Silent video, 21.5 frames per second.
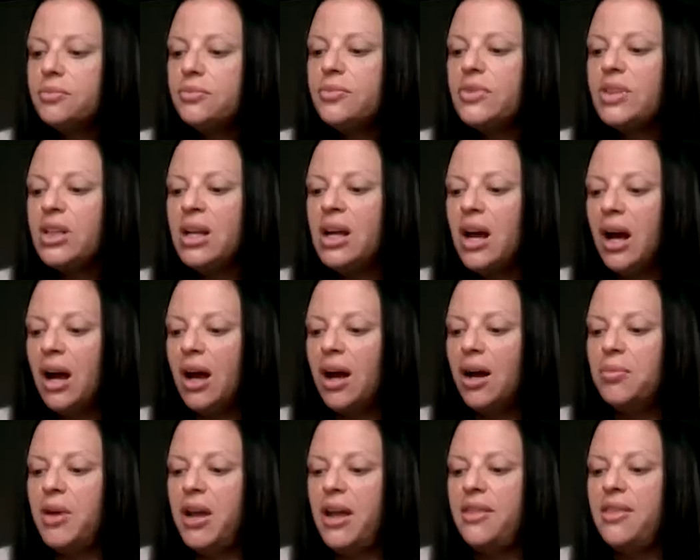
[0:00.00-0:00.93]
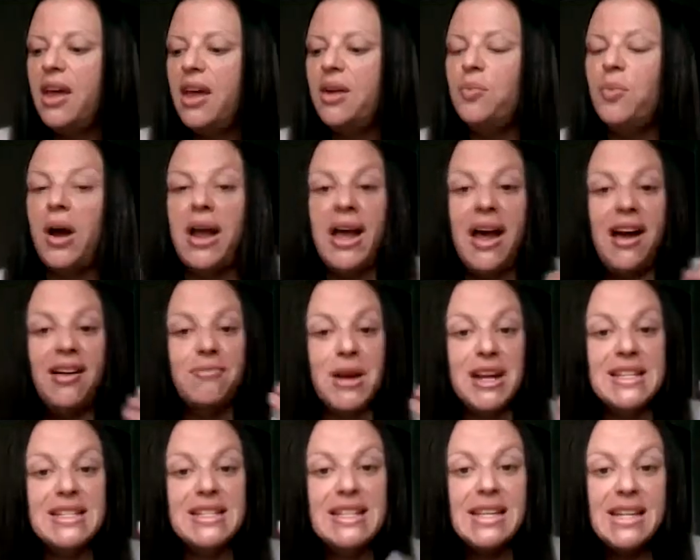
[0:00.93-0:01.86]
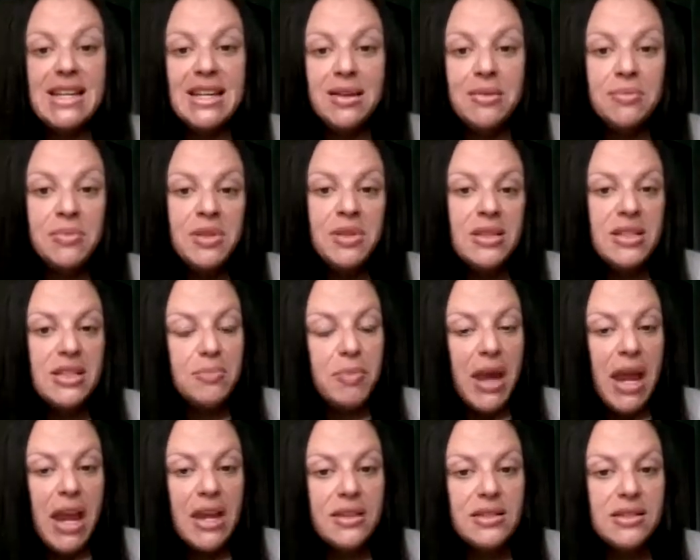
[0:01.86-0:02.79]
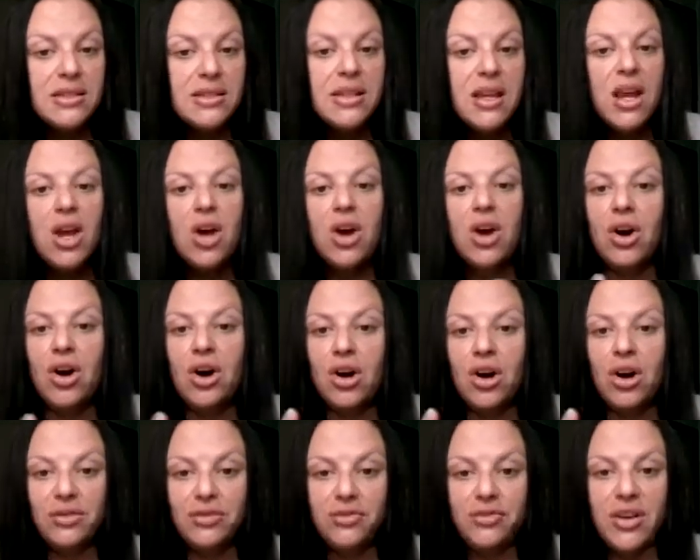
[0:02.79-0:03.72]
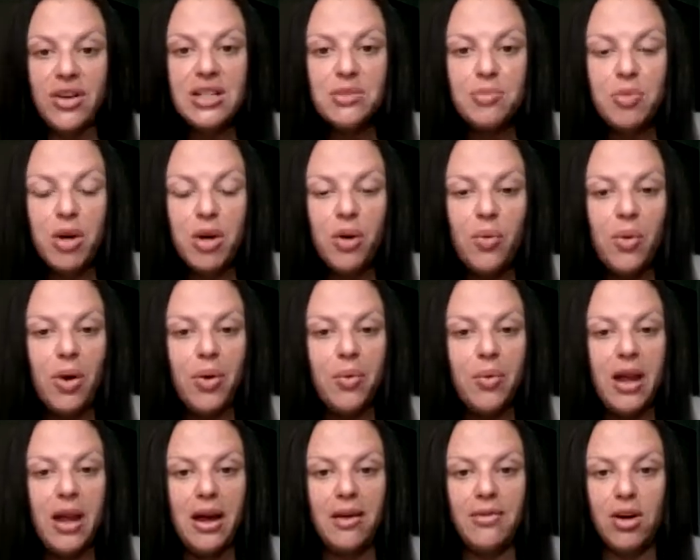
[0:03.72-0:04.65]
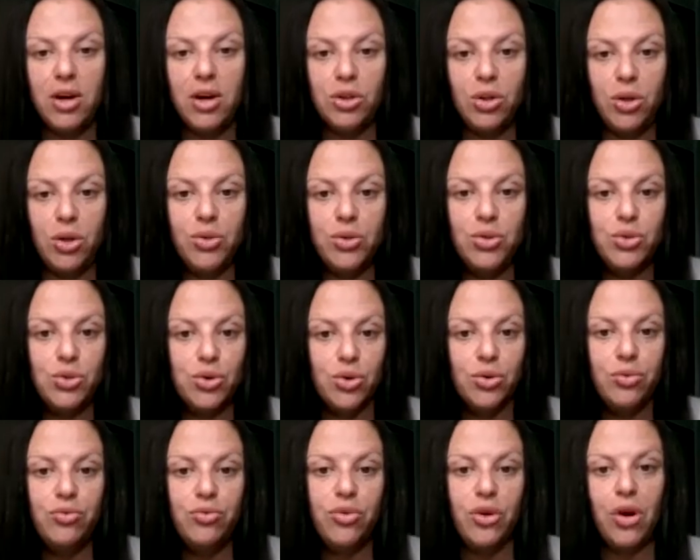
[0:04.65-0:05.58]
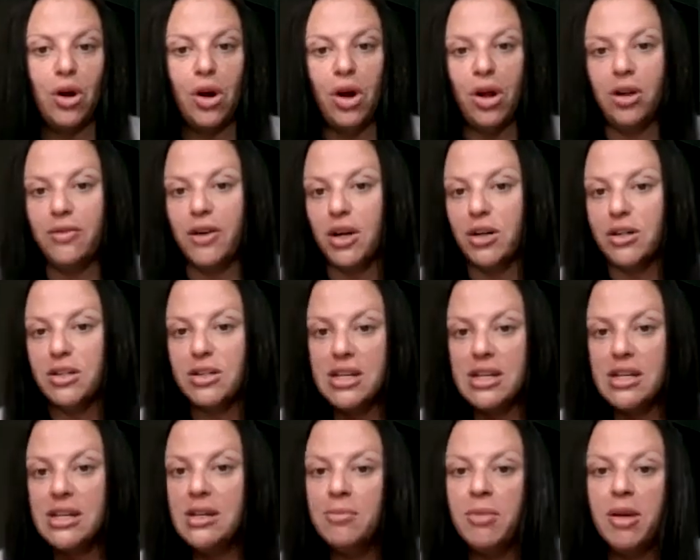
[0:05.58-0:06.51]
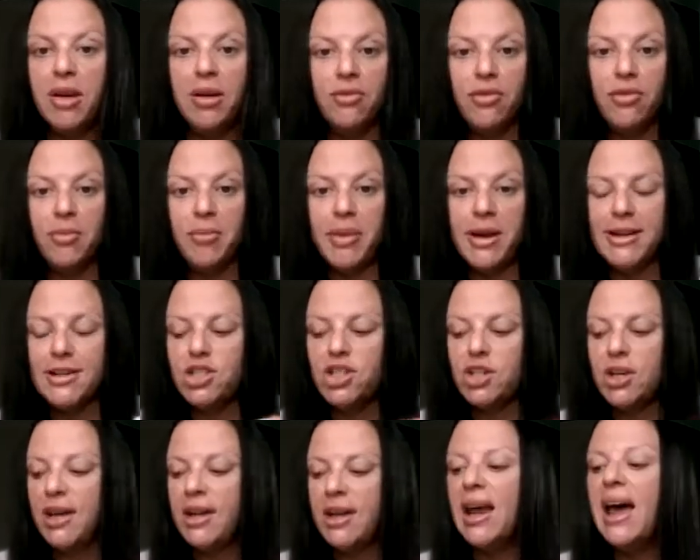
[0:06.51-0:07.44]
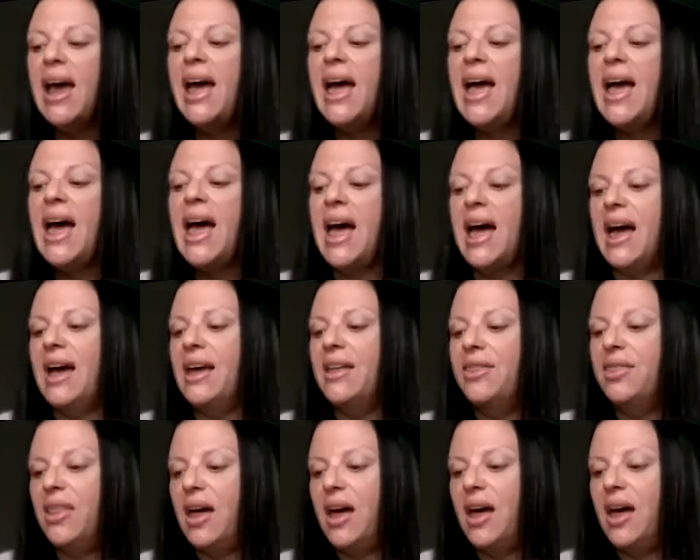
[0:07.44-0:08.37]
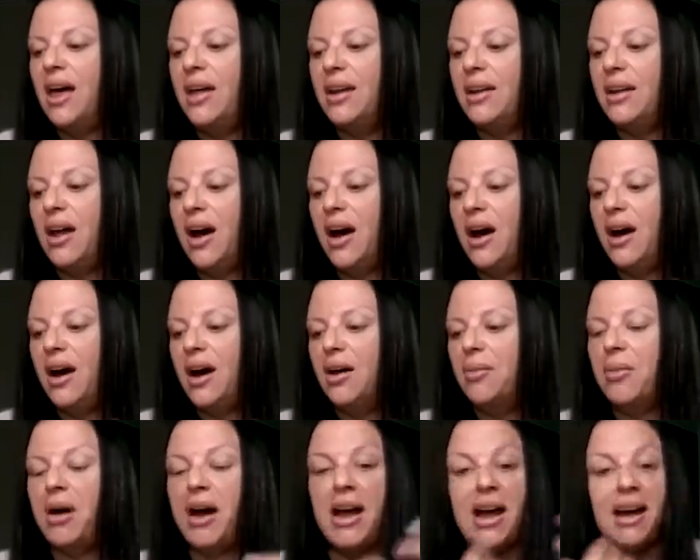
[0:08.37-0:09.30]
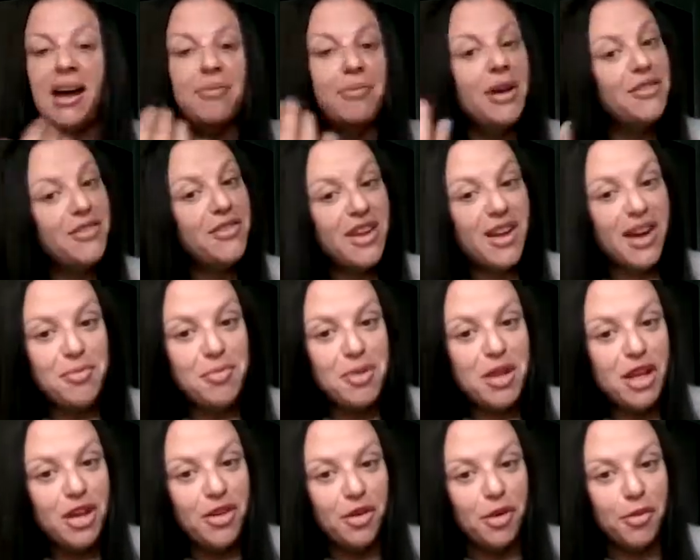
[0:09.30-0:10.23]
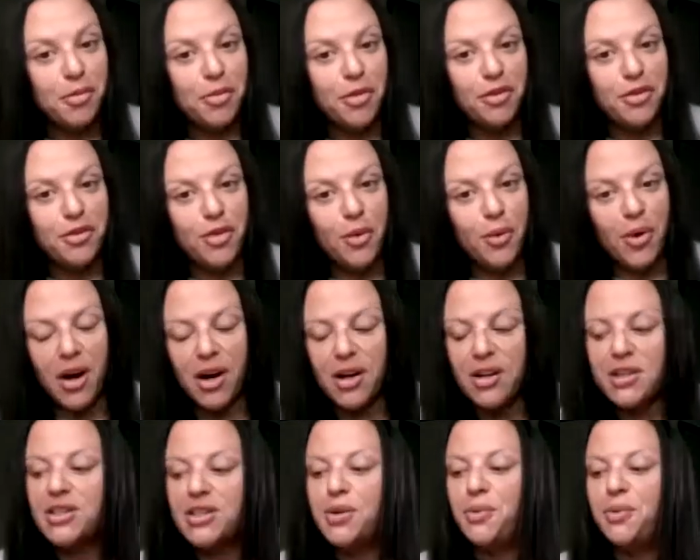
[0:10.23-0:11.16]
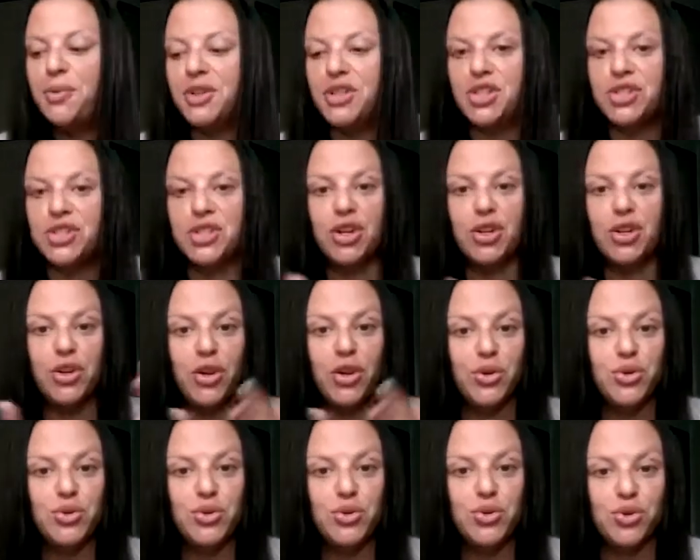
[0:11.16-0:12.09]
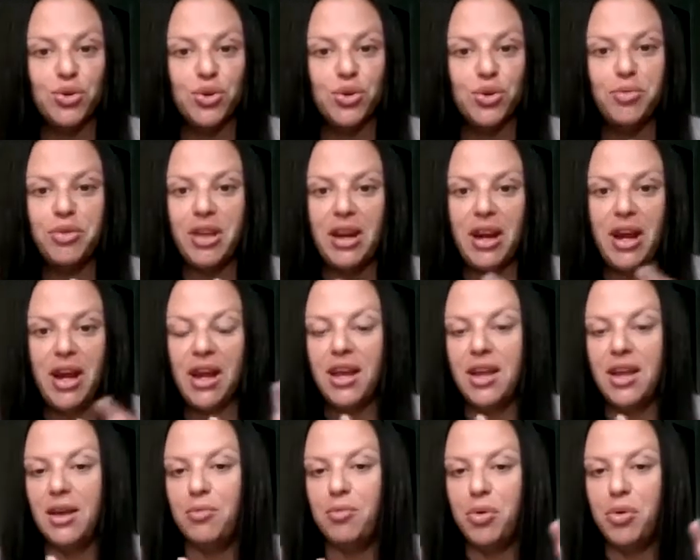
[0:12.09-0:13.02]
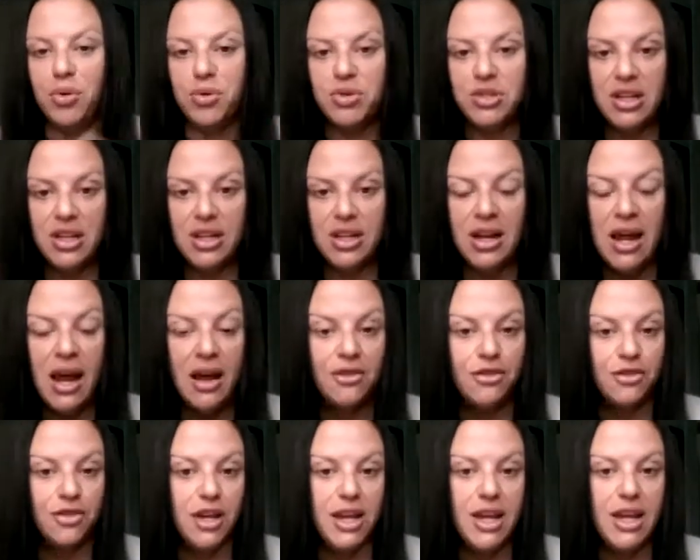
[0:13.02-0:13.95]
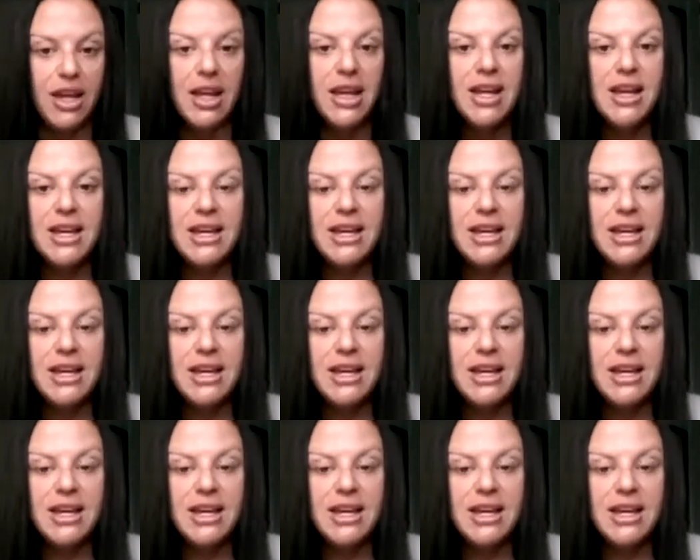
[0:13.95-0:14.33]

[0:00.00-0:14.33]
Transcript: And then I have my team space on Facebook, where we have our closed group for all of our team information. And then I have my VIP group, of course, which is a closed group that I can post in every